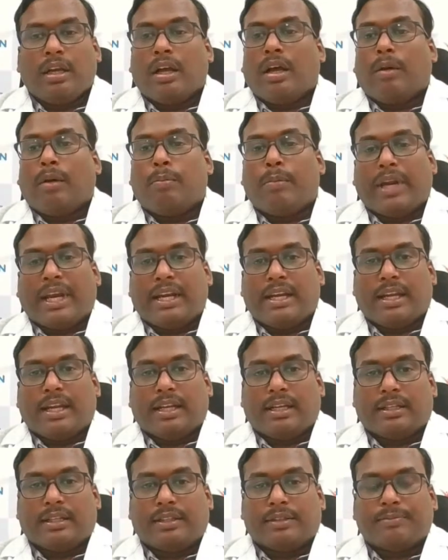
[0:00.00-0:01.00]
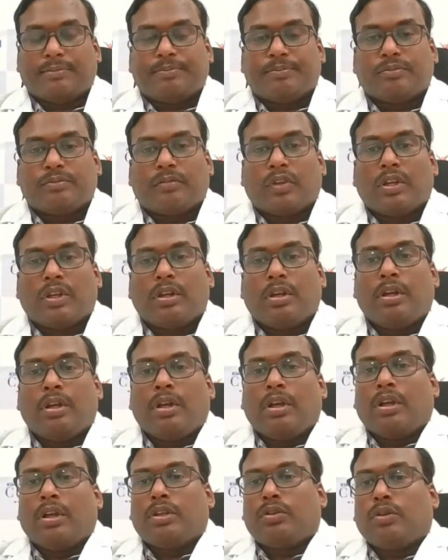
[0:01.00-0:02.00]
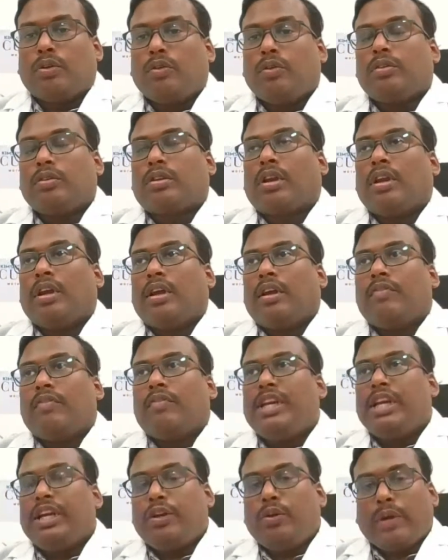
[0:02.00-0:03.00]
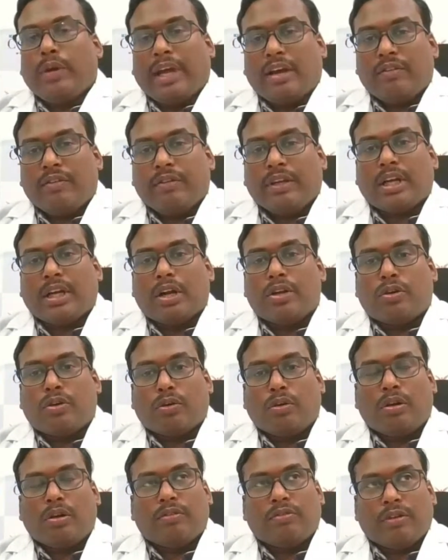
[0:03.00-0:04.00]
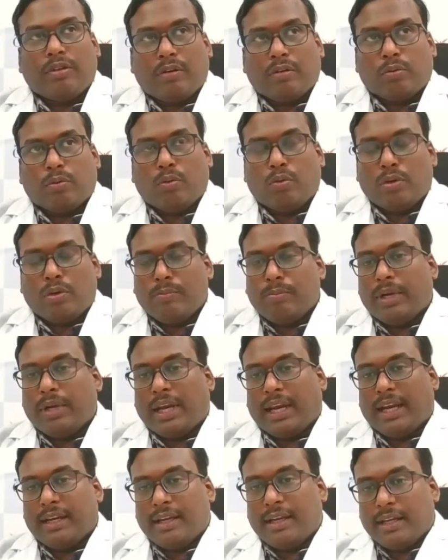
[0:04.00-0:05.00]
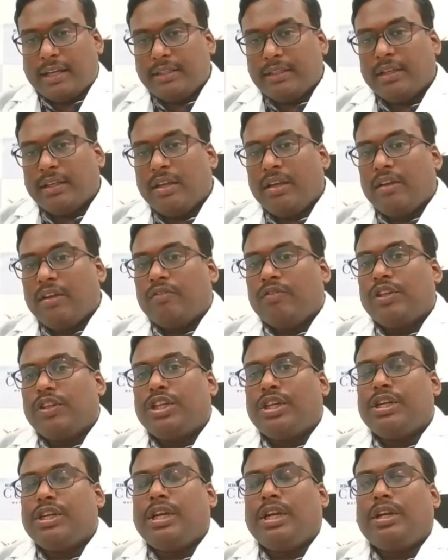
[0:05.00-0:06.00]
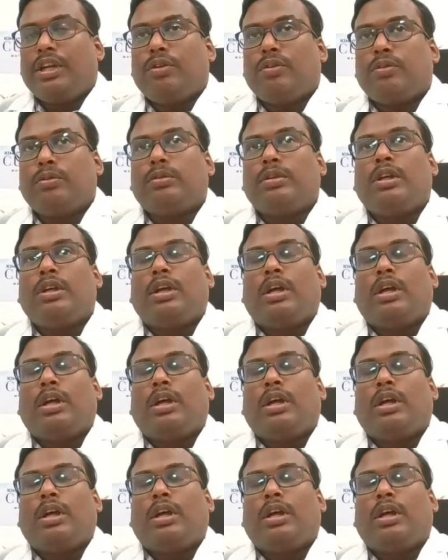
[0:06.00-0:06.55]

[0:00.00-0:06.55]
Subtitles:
brain health. So we need to have a control of our own brain health. We should need to